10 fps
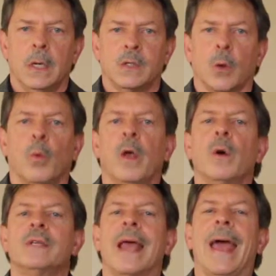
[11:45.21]
So we
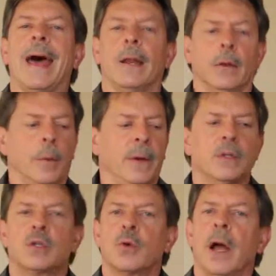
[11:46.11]
always add a little bit of
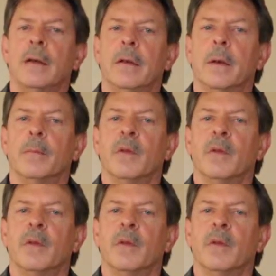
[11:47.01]
strontium